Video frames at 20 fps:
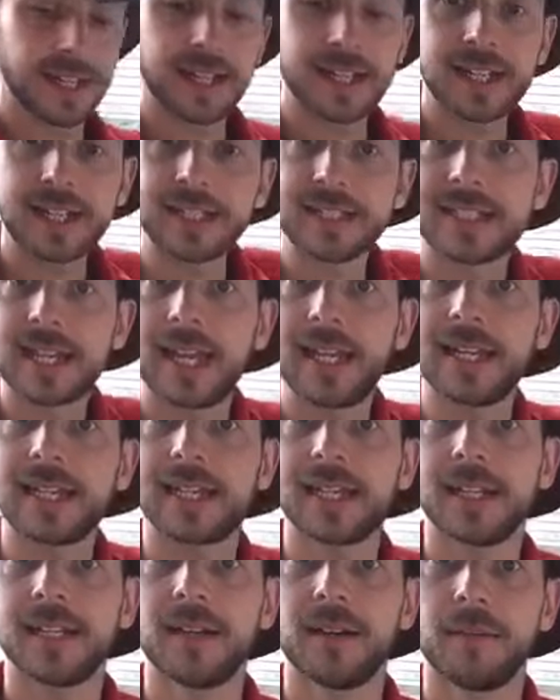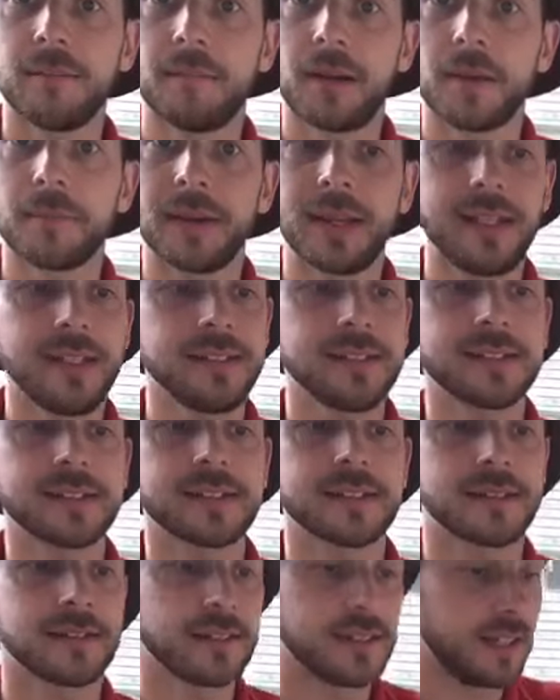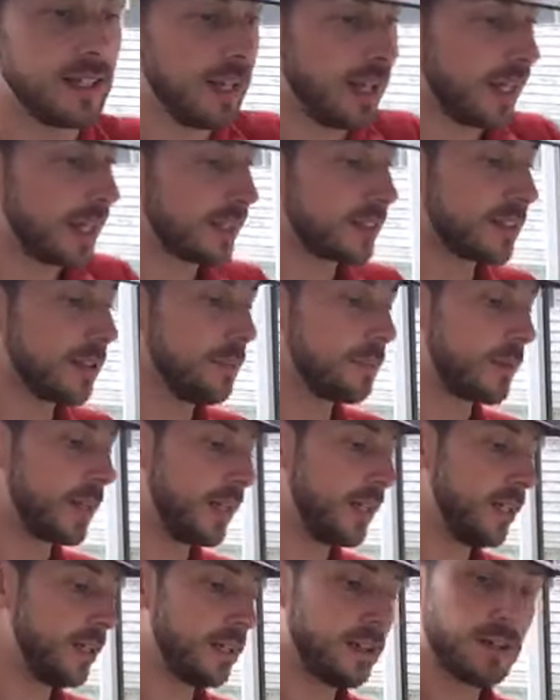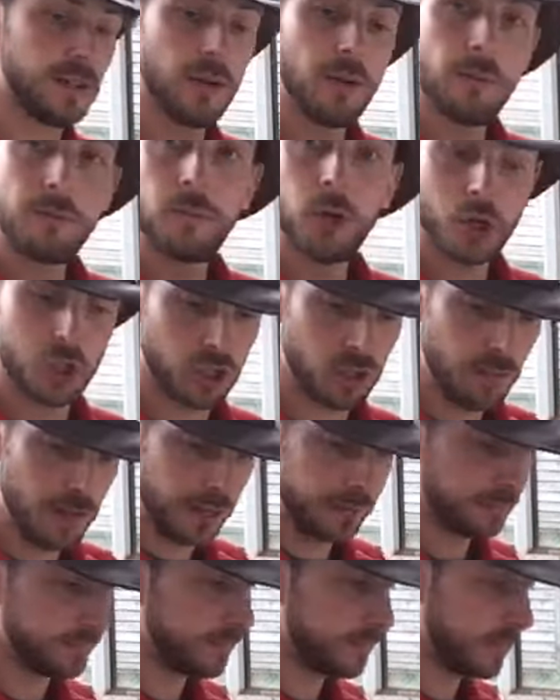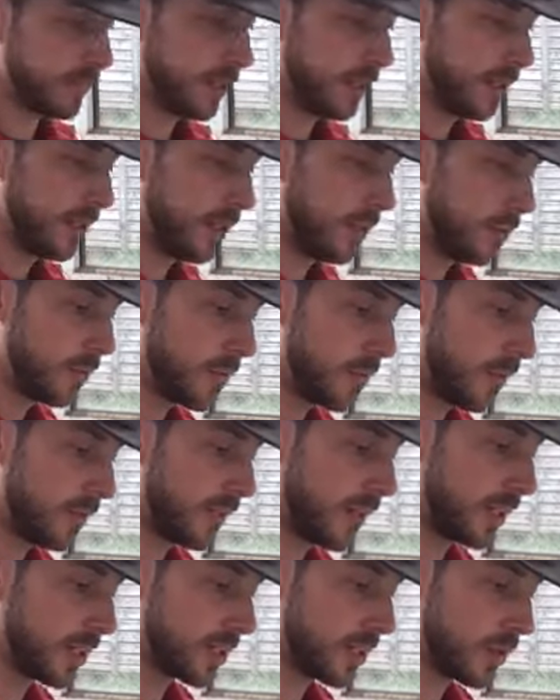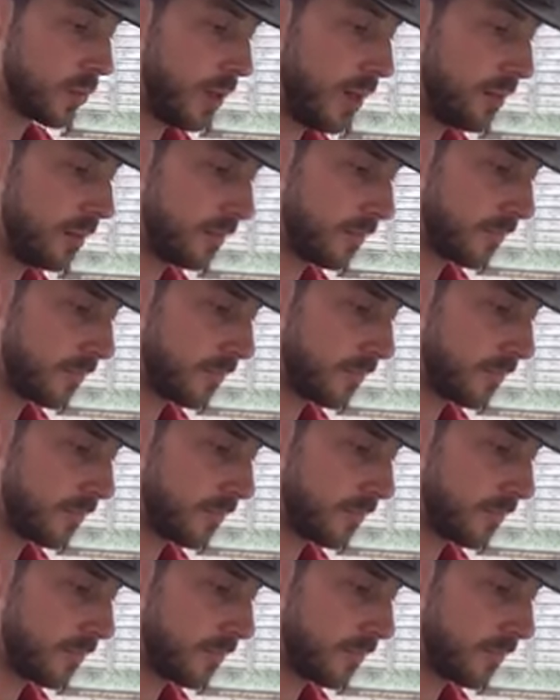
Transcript: can take my beans and I simply push them in with my fingers. There's one,